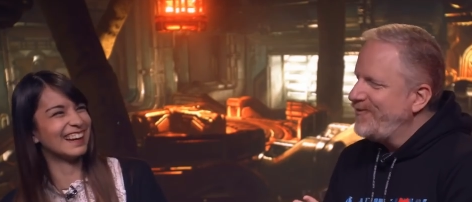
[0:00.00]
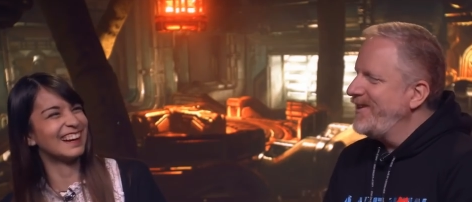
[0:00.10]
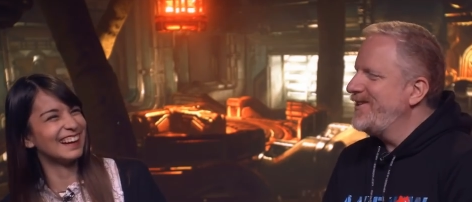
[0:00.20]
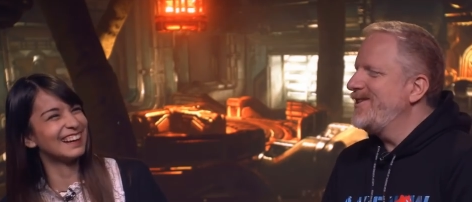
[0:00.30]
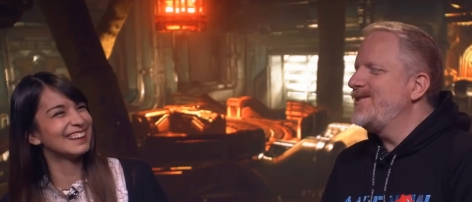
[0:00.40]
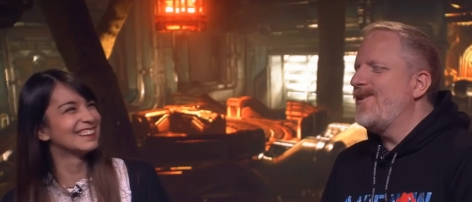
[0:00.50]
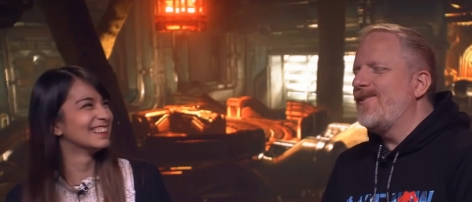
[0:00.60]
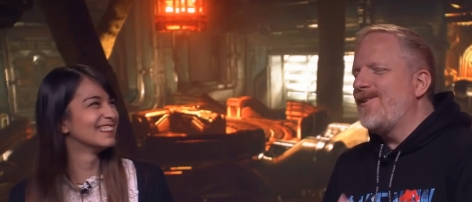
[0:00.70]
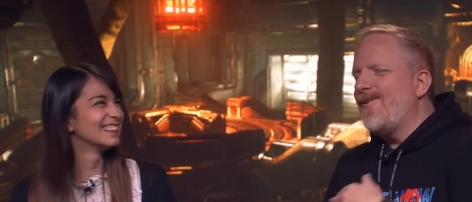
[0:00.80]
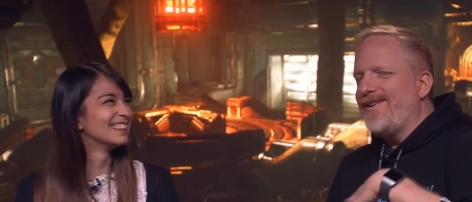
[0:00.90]
Speaker 1: features, but
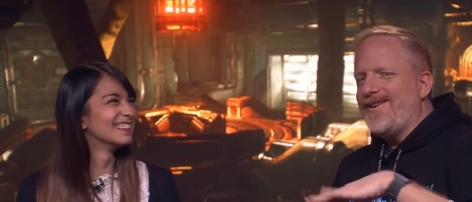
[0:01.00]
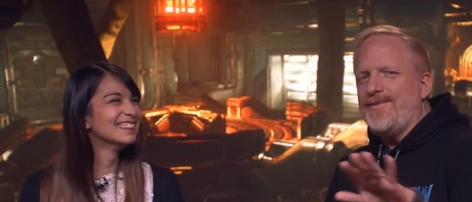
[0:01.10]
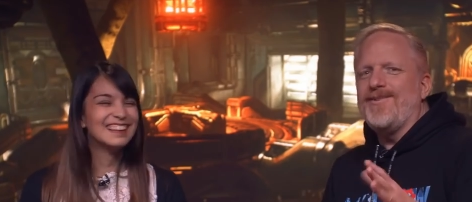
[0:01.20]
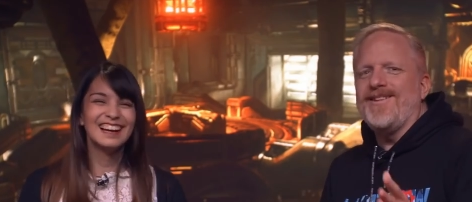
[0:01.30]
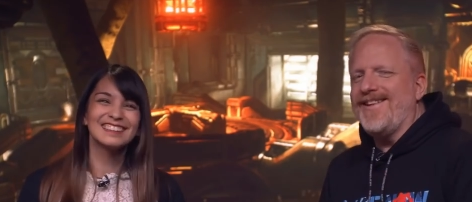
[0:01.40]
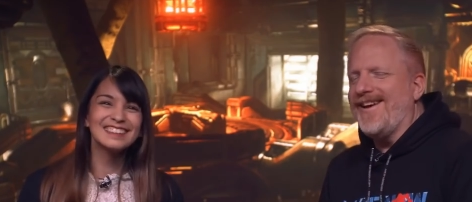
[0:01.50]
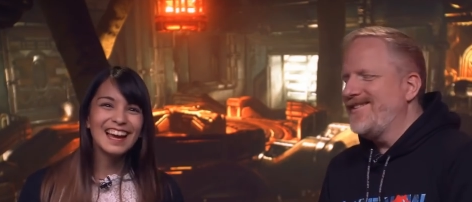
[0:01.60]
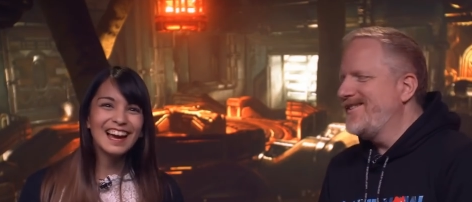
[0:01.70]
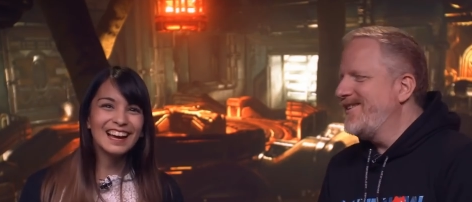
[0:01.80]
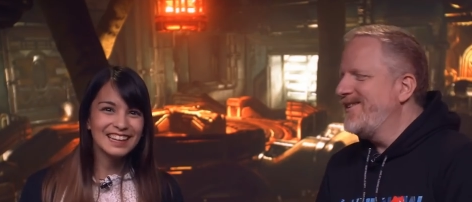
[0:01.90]
we're going deeper than that.
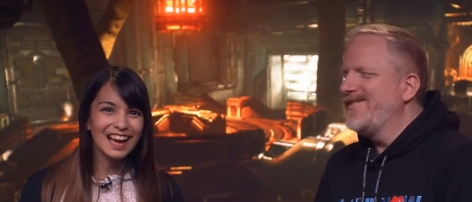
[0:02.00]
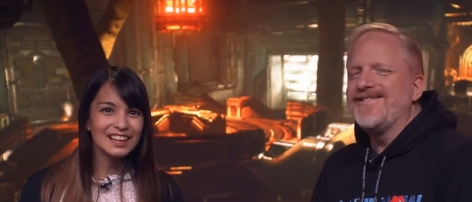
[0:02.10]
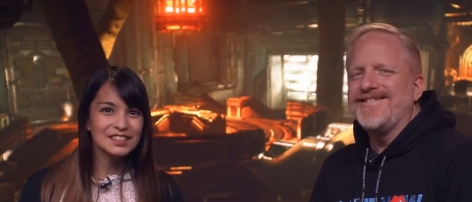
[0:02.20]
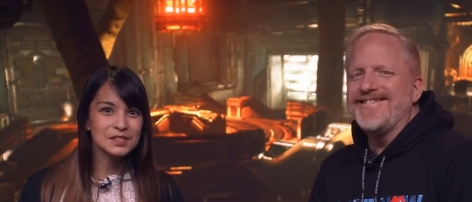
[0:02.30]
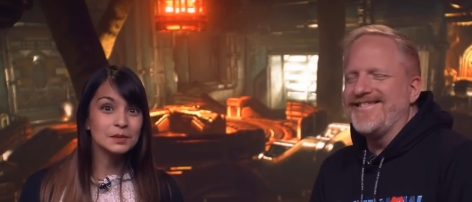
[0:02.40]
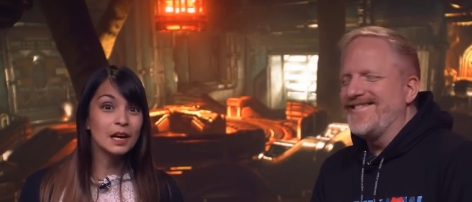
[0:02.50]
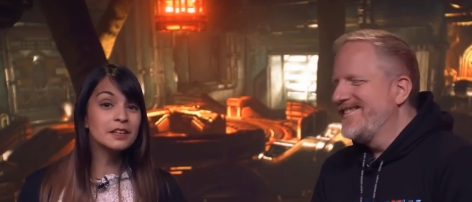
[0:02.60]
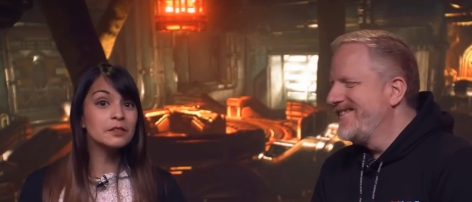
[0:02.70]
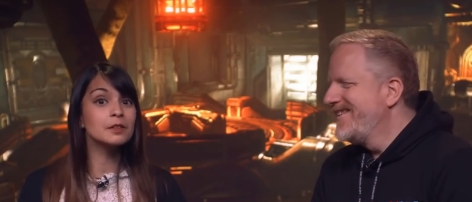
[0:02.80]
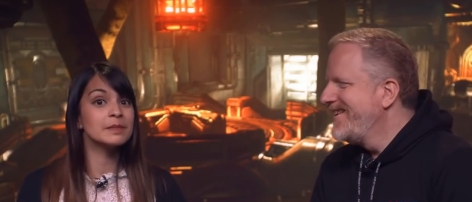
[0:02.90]
Yeah, so.
Speaker 2: yeah. So
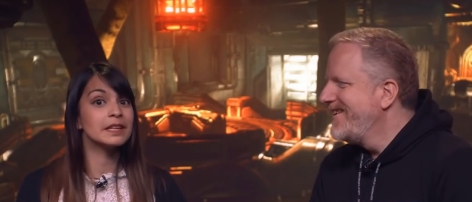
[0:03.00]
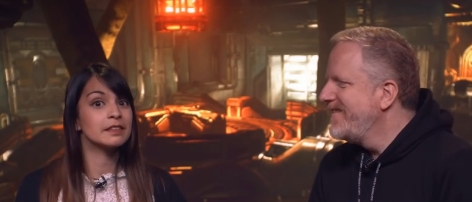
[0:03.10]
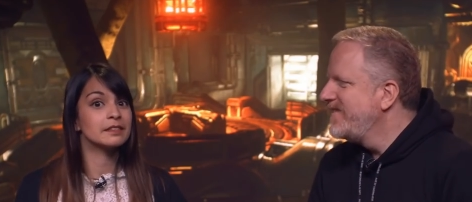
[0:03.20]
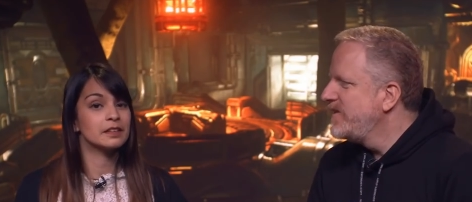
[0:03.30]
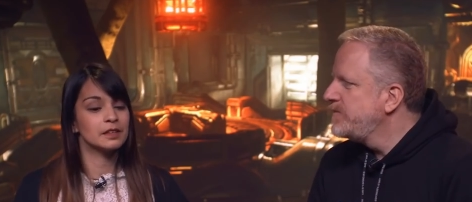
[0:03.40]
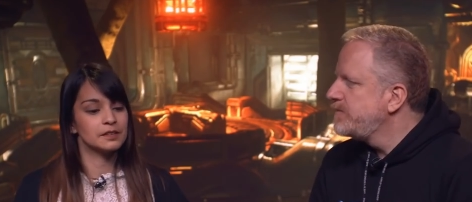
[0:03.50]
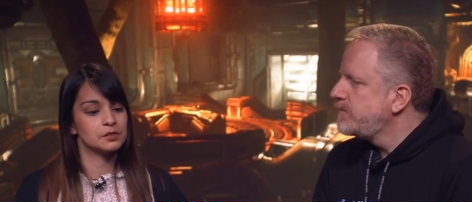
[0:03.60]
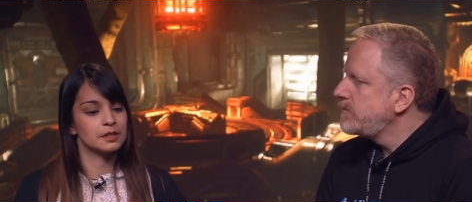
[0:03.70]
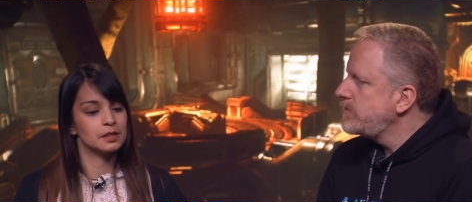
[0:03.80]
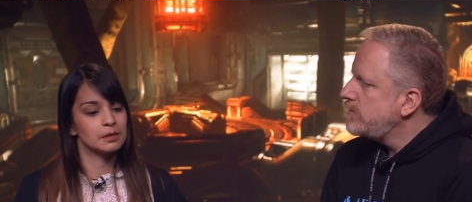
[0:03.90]
another big thing that you guys
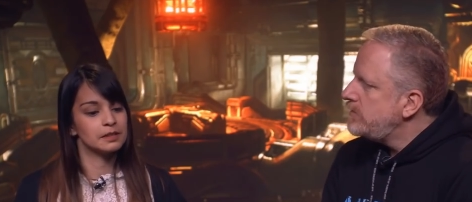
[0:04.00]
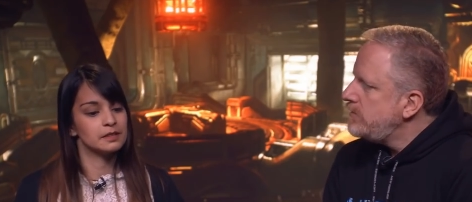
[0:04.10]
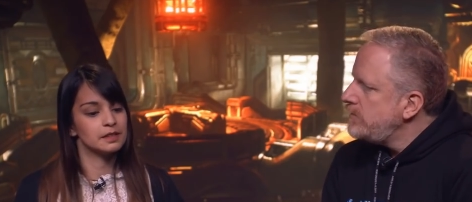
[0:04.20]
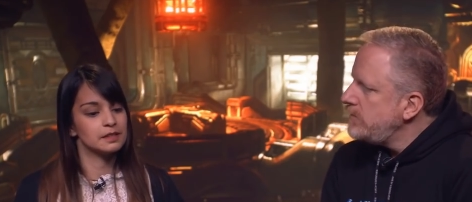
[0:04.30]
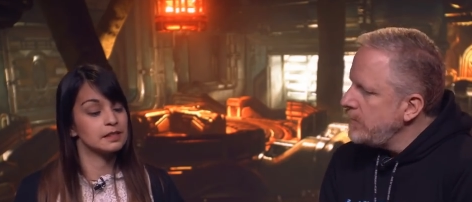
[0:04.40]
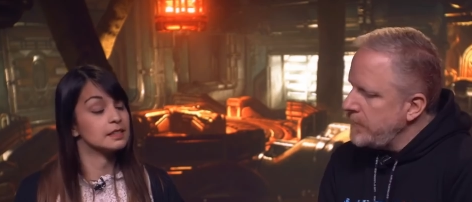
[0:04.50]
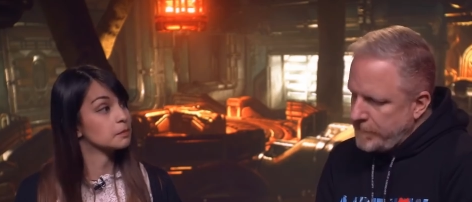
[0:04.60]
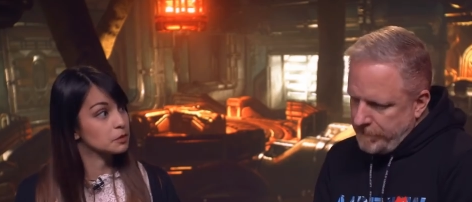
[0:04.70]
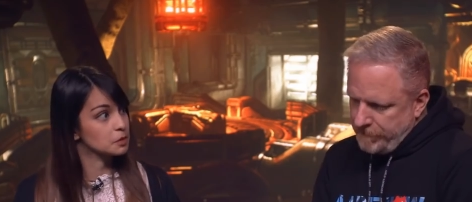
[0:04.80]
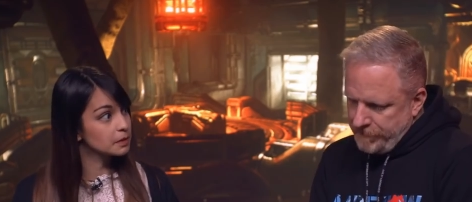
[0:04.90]
are trying to bring to this is
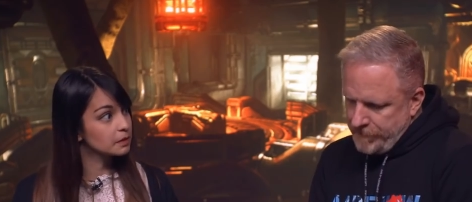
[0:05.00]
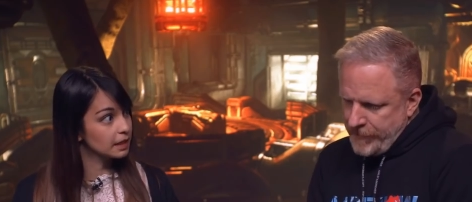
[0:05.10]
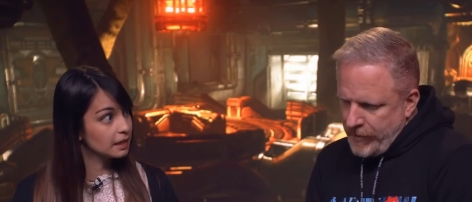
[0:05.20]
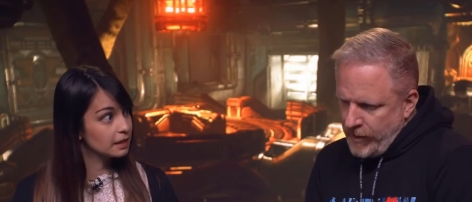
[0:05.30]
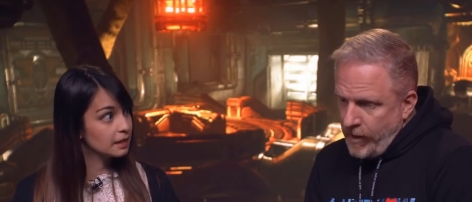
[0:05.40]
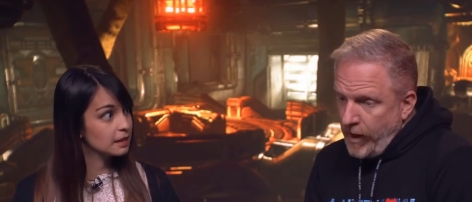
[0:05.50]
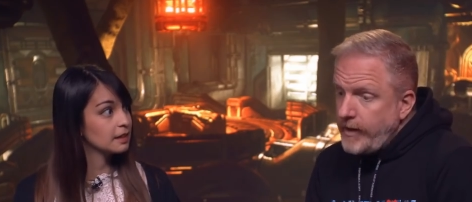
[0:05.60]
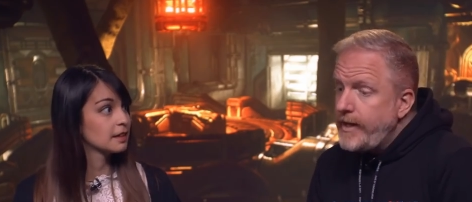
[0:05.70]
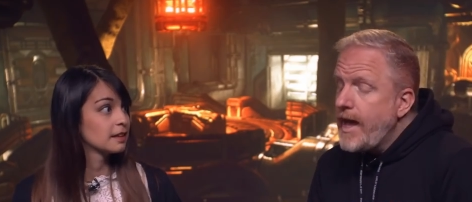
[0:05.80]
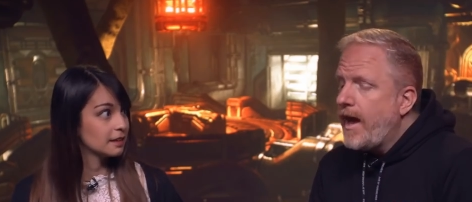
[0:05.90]
approachability.
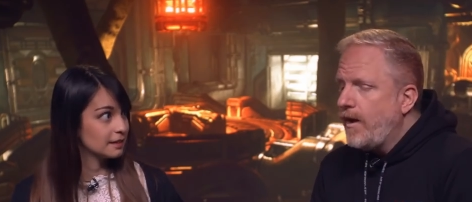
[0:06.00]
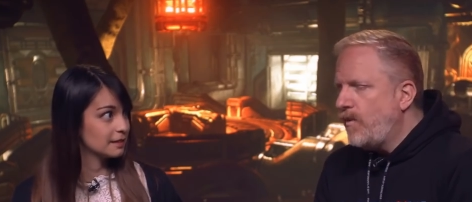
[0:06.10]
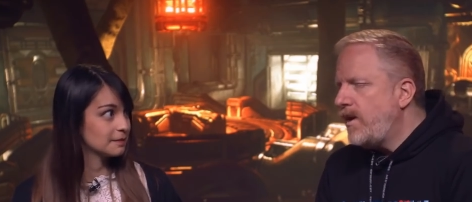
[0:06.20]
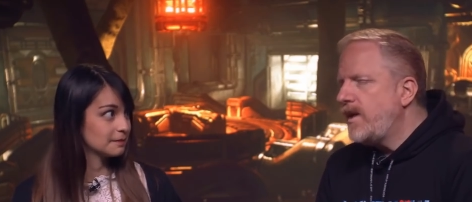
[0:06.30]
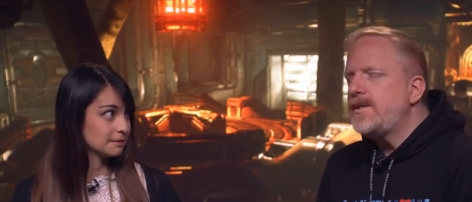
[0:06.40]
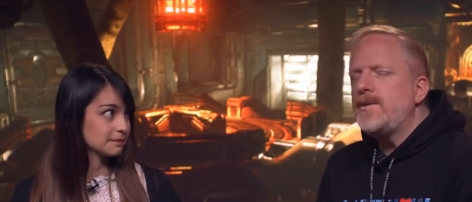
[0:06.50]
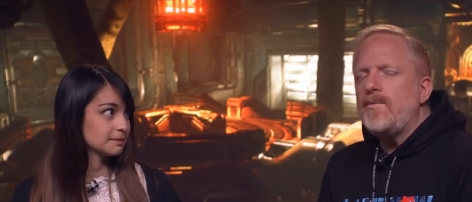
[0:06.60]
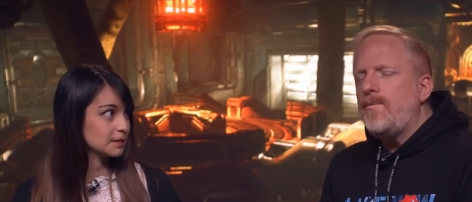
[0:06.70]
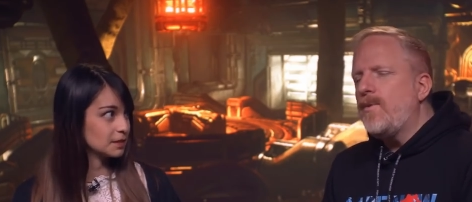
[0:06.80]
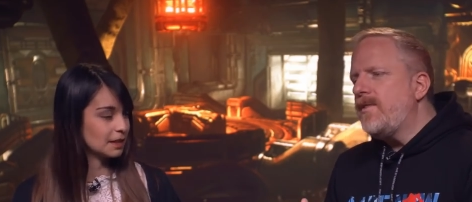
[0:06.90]
Speaker 1: Yeah, well, it's
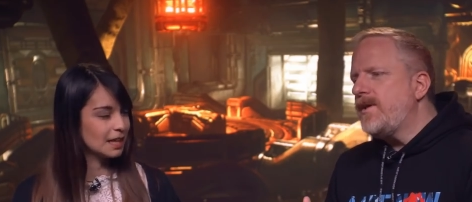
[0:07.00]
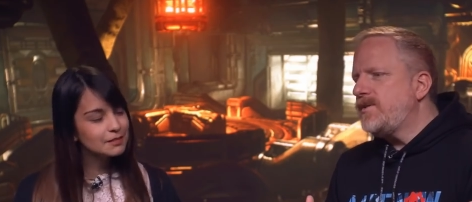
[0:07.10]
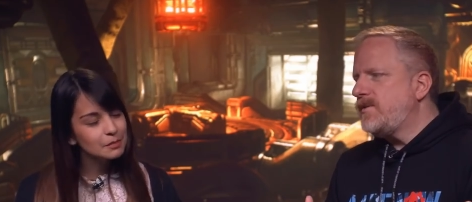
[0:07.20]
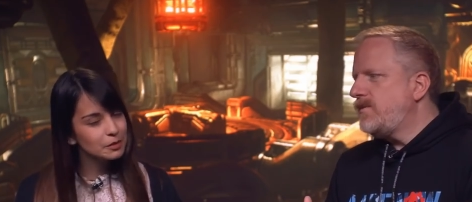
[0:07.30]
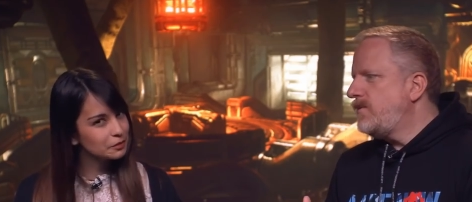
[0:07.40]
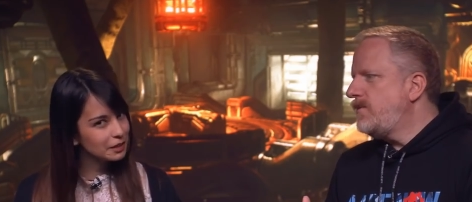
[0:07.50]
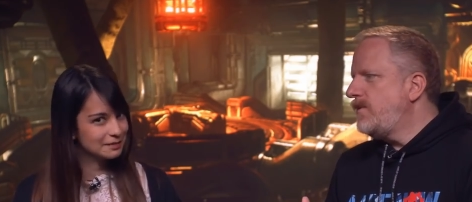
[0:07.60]
one of the things. Number three.